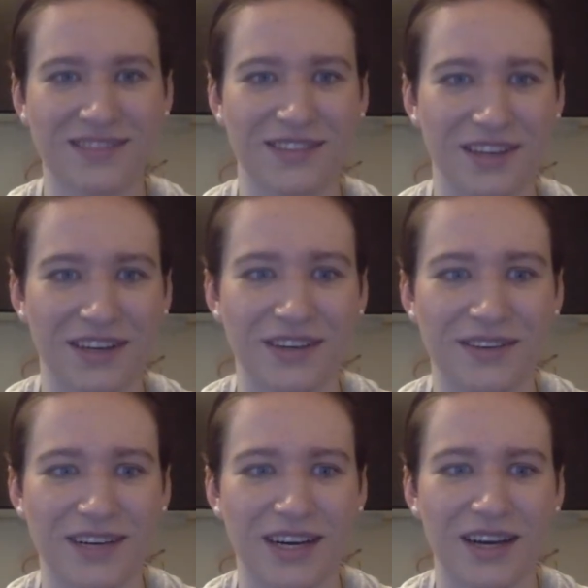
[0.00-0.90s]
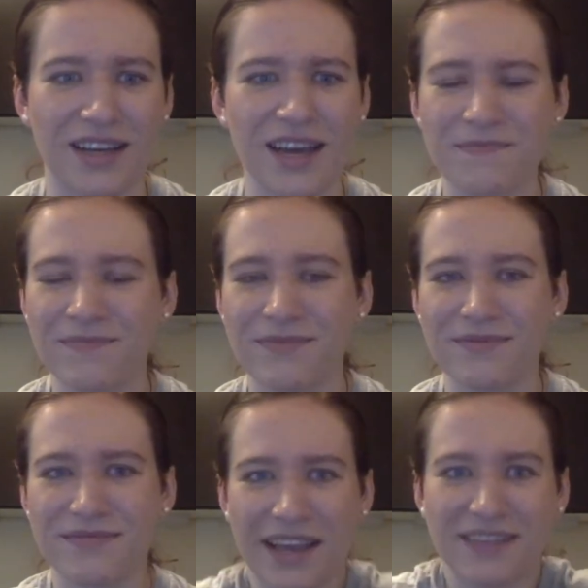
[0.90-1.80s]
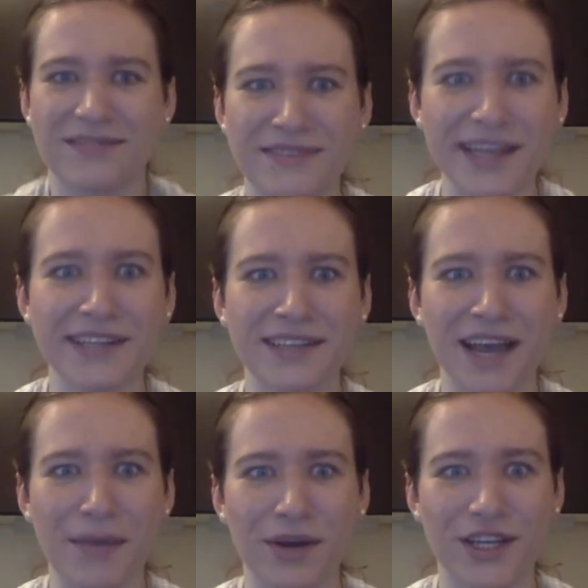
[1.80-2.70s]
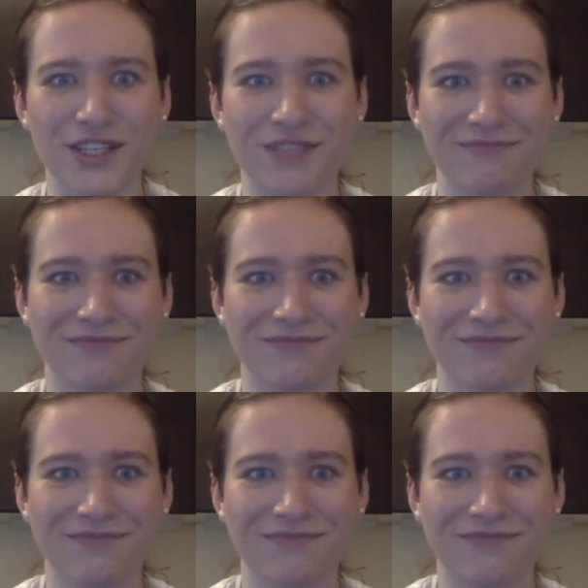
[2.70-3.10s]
So yeah, take the sky bridge.